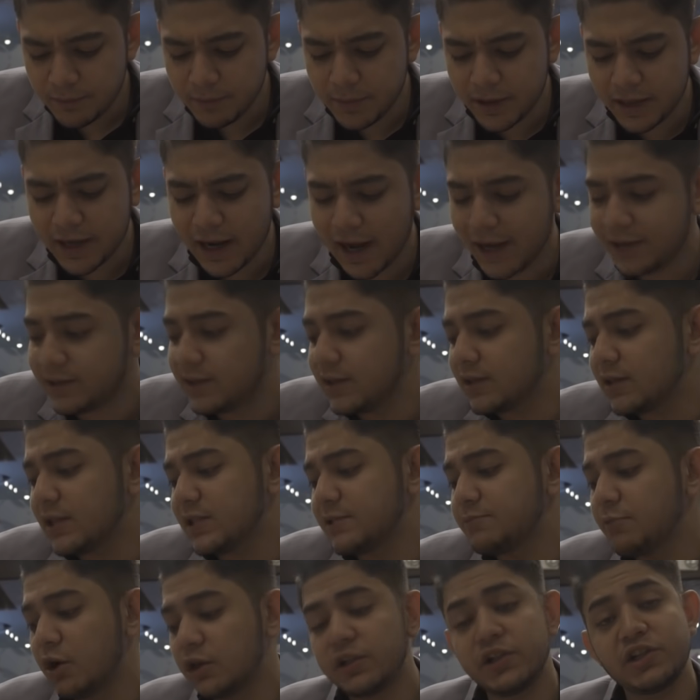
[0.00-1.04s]
But I think the
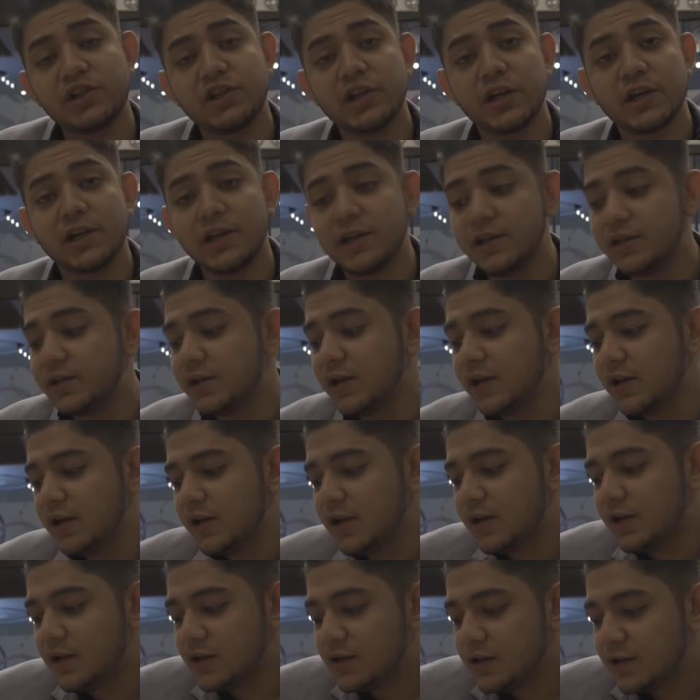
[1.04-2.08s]
smothered chicken
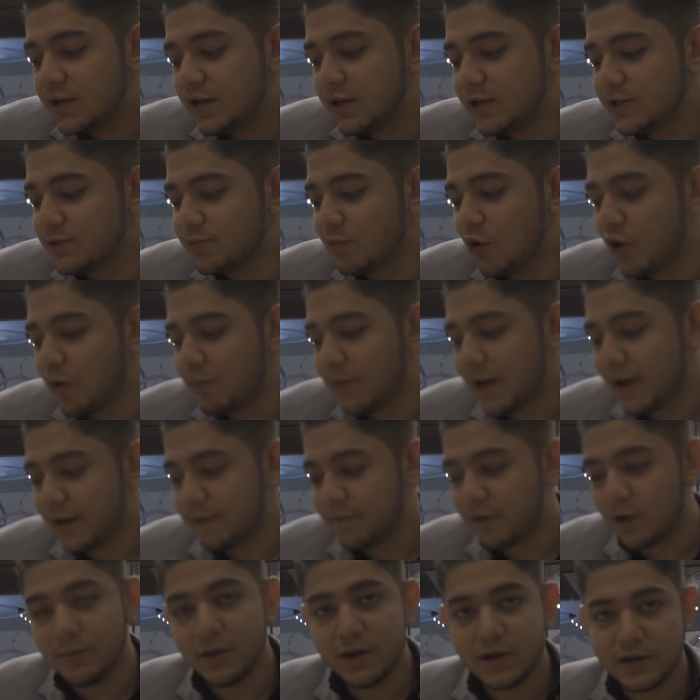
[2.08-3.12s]
is more bang
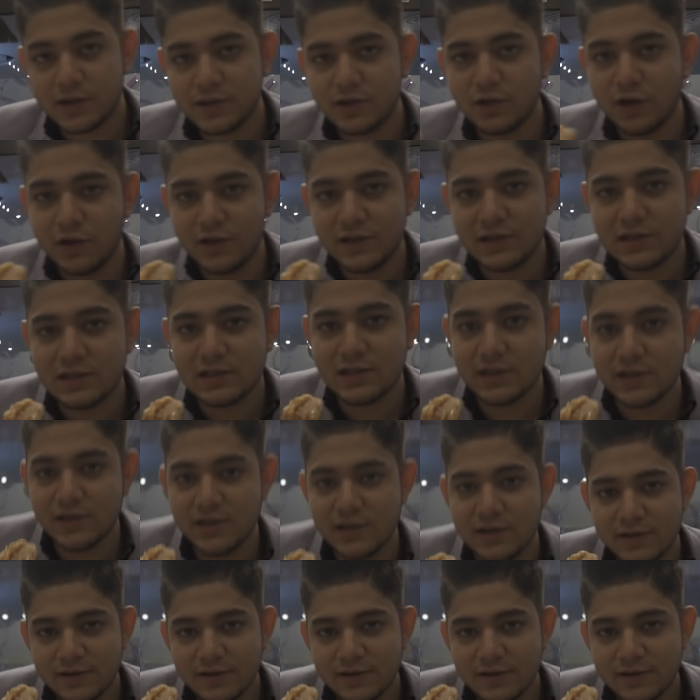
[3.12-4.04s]
for bucks, honestly.